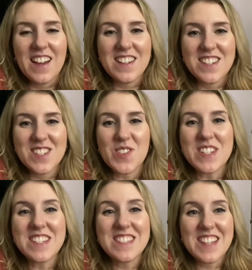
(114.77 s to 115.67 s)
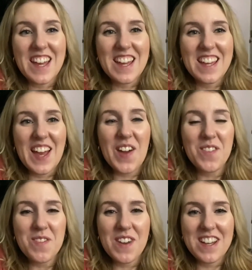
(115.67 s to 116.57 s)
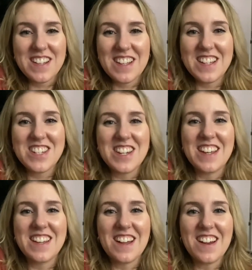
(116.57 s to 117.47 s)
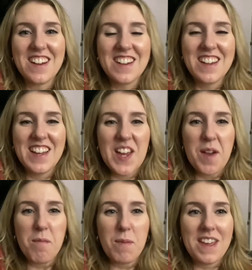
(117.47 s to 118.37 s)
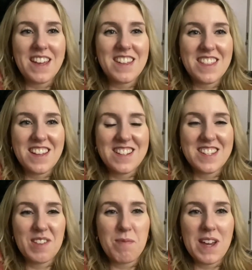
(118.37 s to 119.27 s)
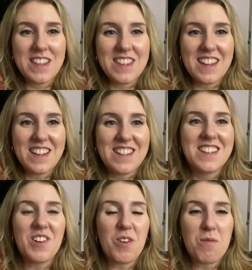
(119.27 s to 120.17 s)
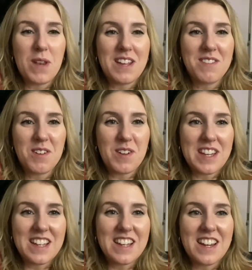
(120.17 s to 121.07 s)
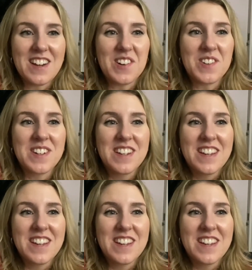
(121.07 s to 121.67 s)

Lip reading: I just want to say happy birthday, Shanika. Big 30th birthday. Can't believe that we're here now.